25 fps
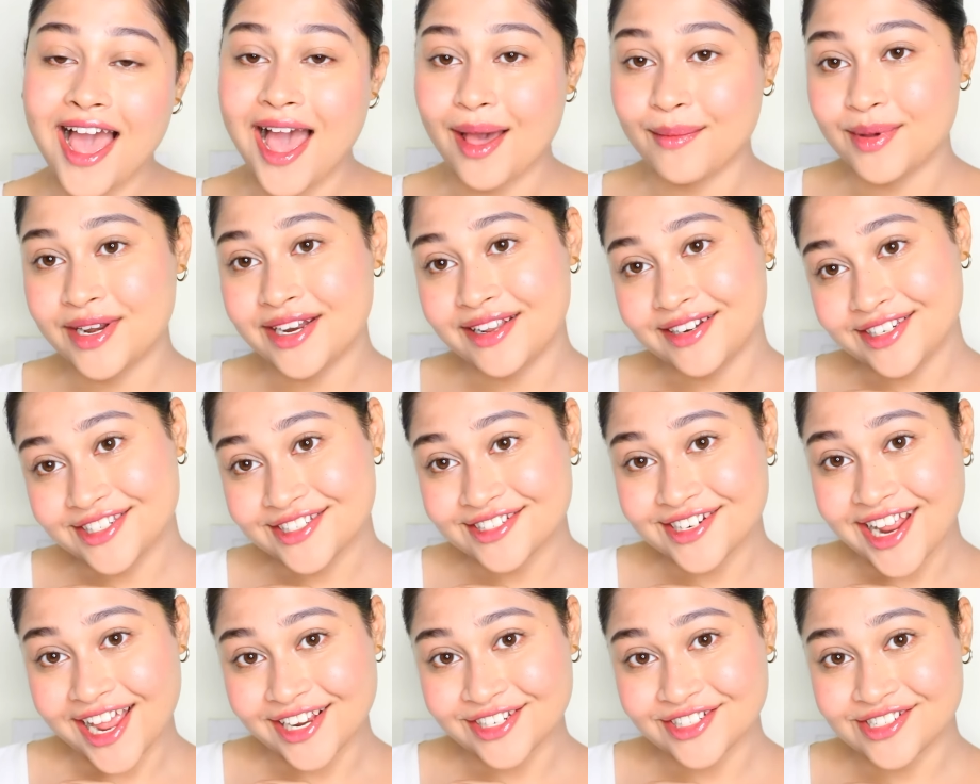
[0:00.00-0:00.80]
I'm an
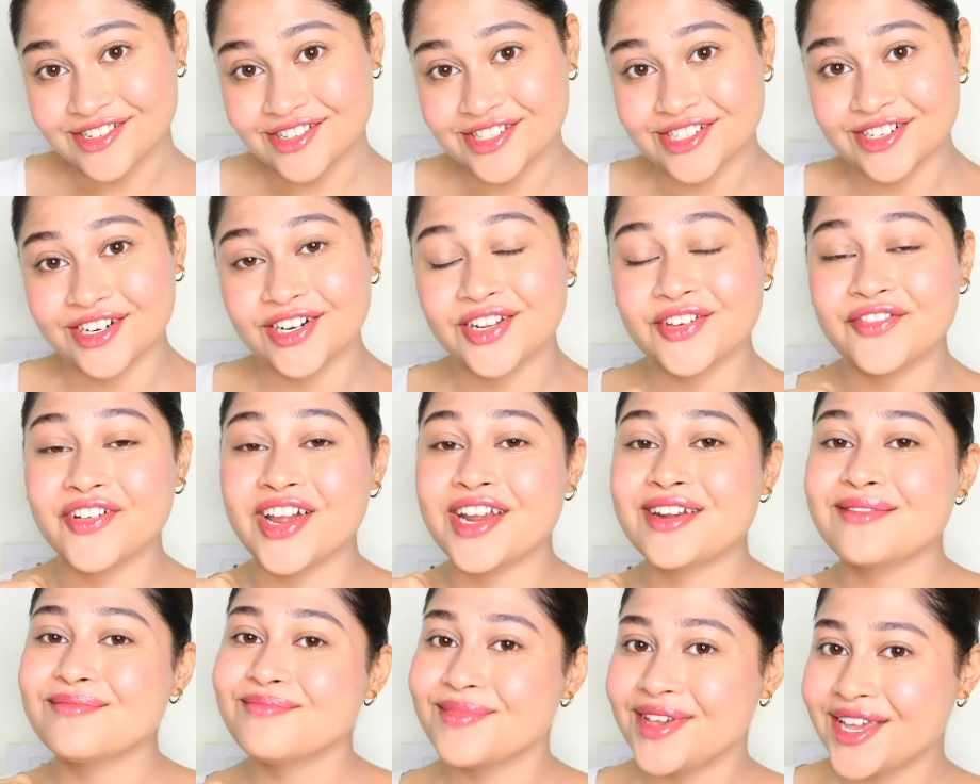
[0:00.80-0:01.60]
internationally
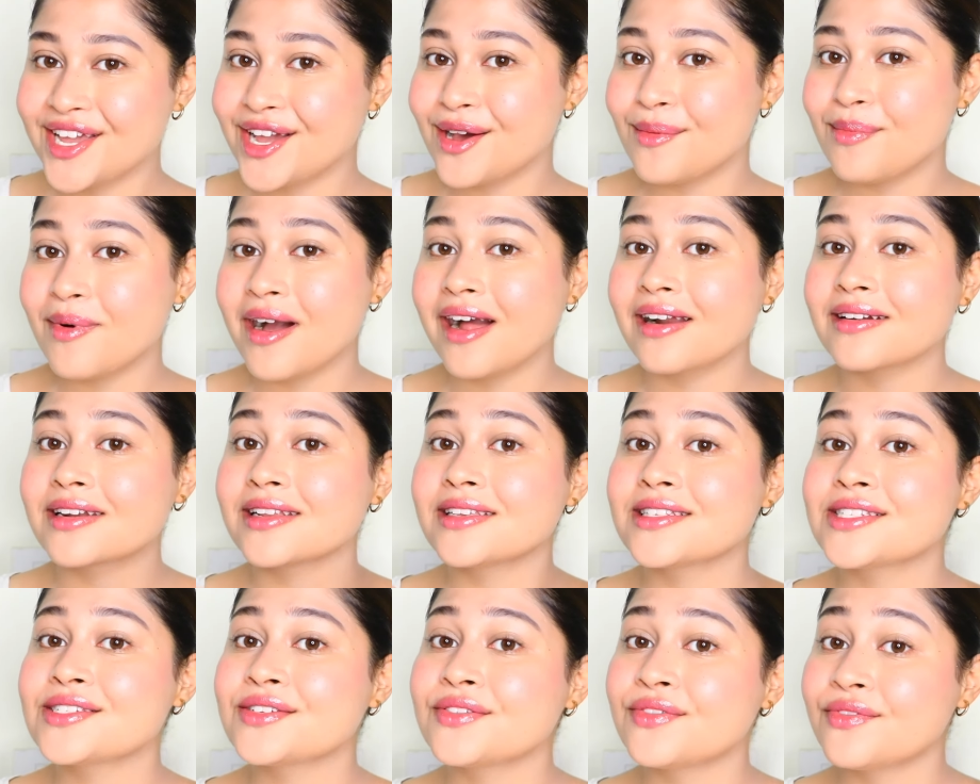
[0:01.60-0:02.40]
certified makeup
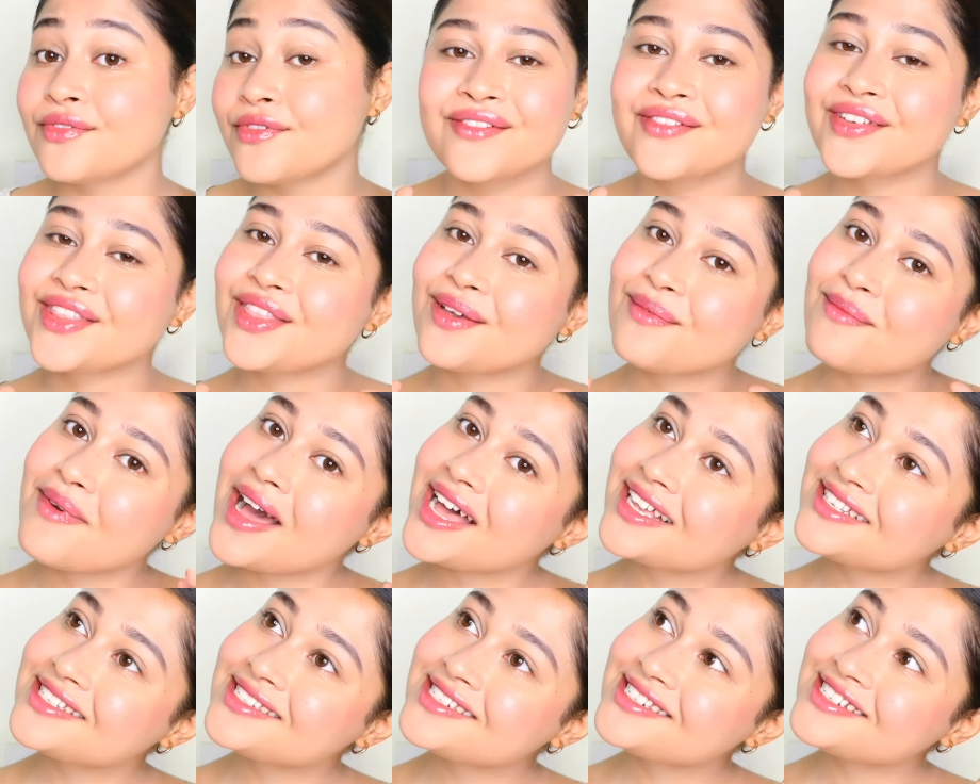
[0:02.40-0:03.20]
artist with a
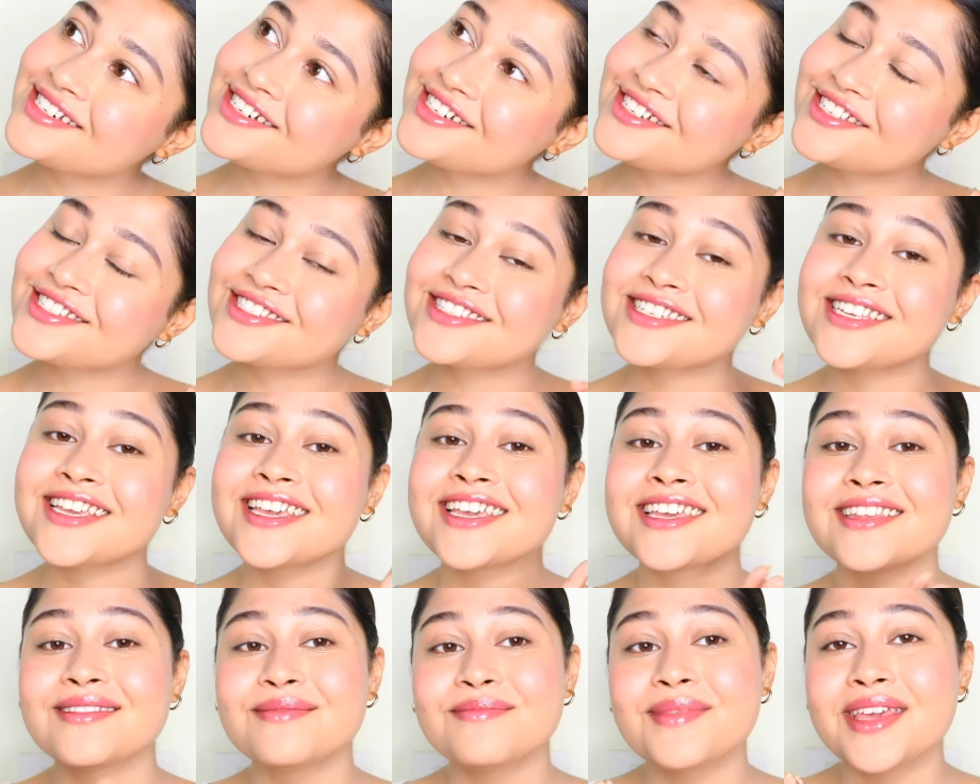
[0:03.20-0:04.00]
master's
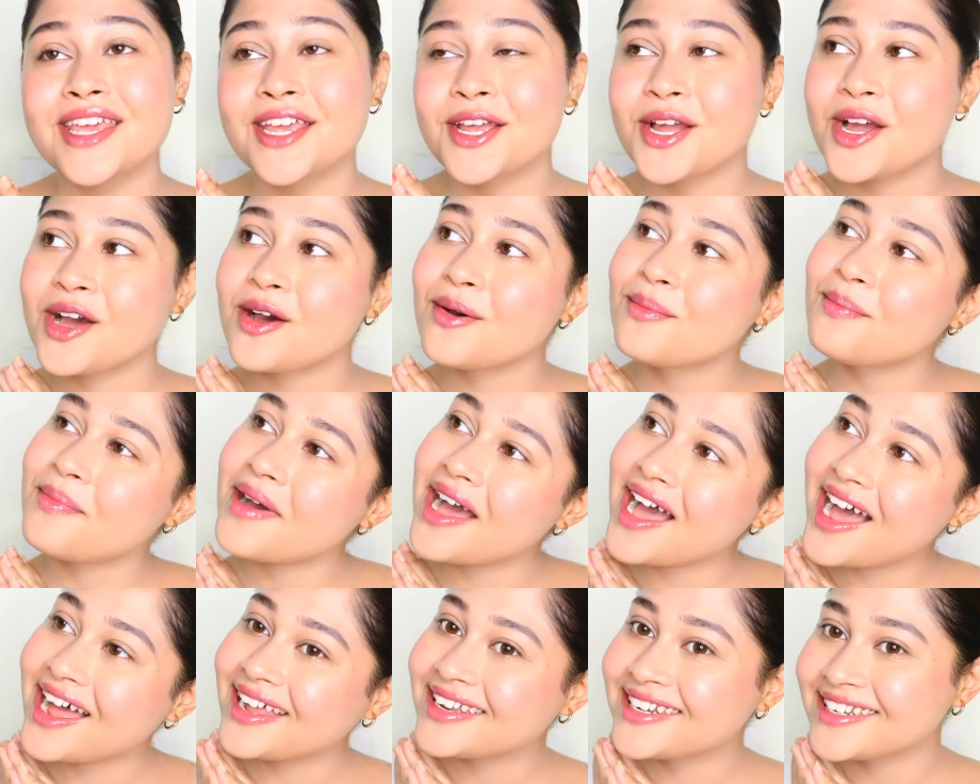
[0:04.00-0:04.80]
in makeup
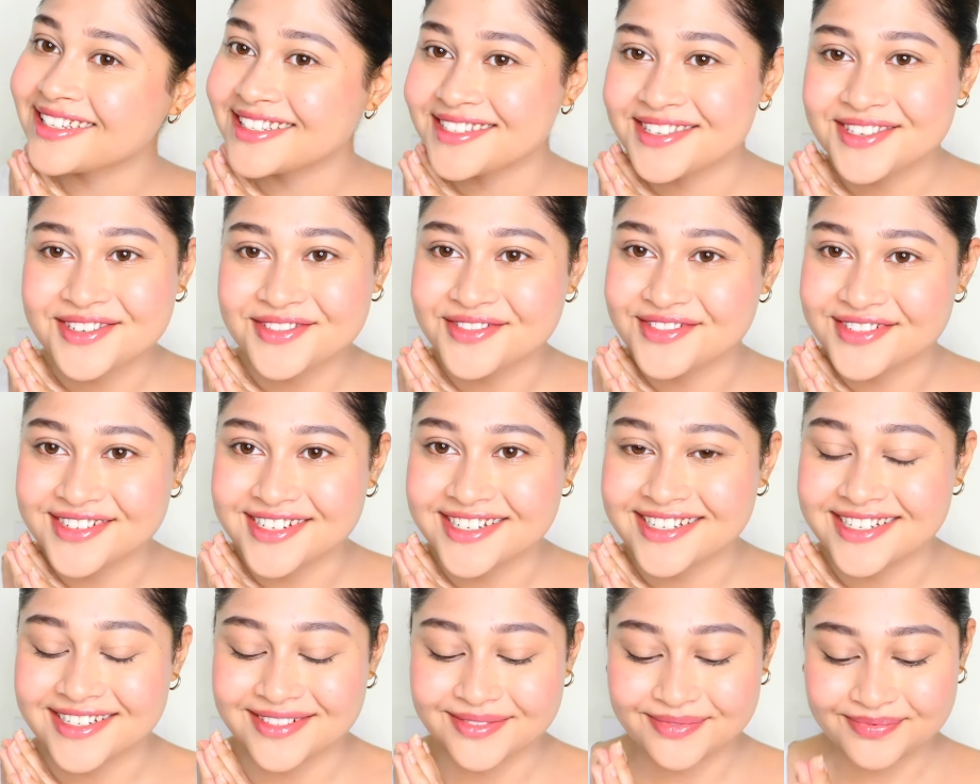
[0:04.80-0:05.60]

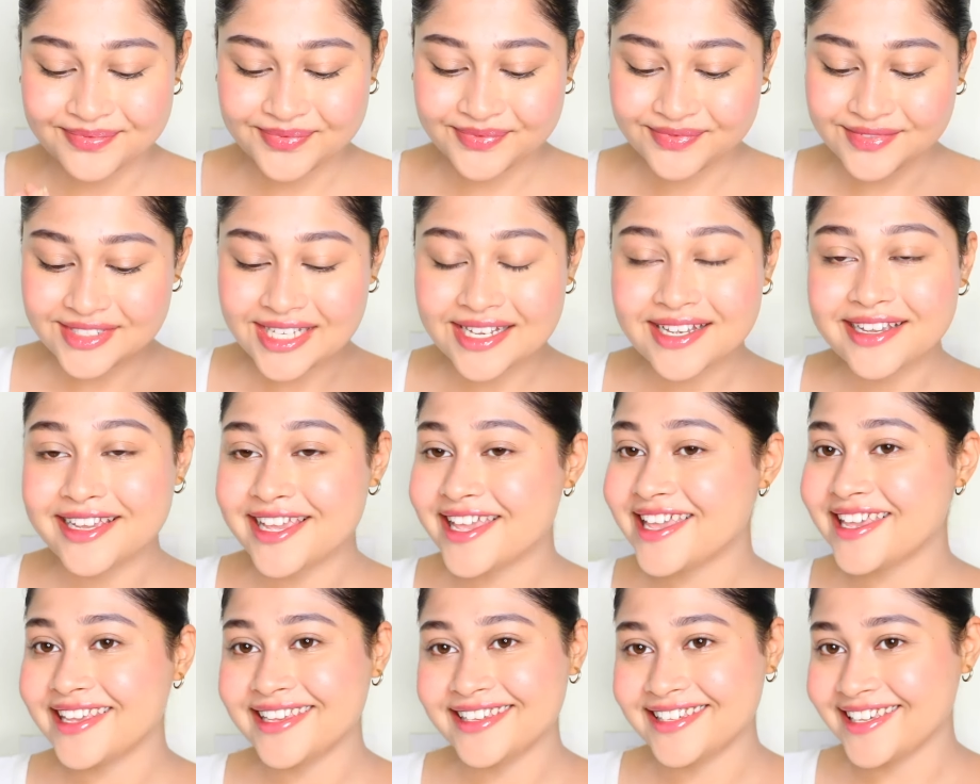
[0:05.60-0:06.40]
artistry.
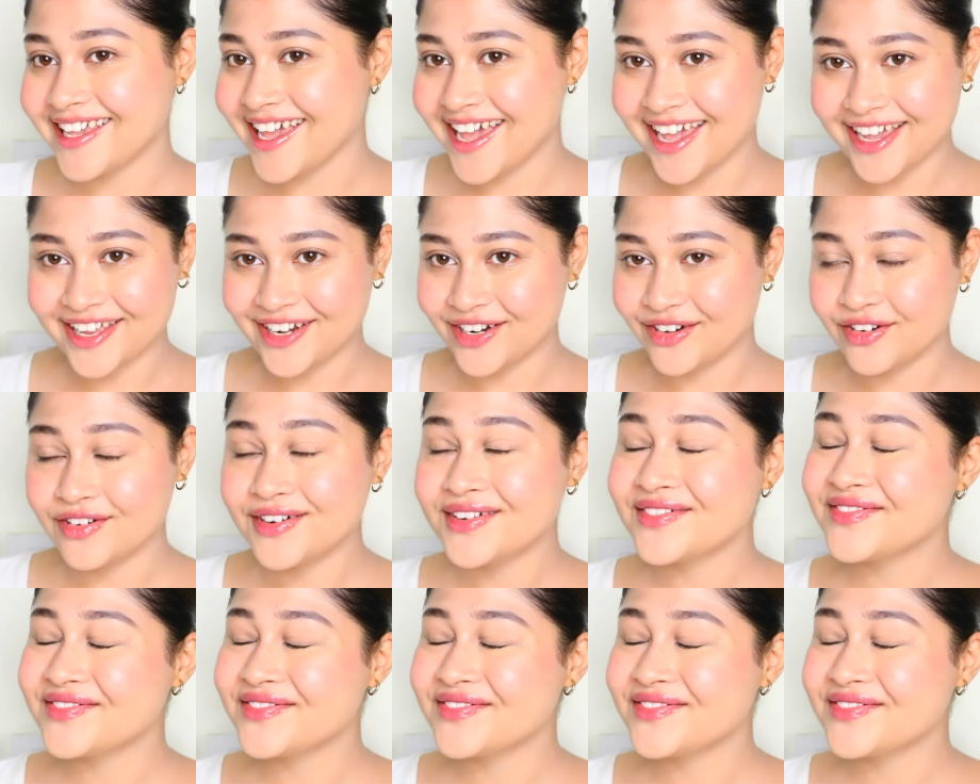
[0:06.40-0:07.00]
Yeah, I know.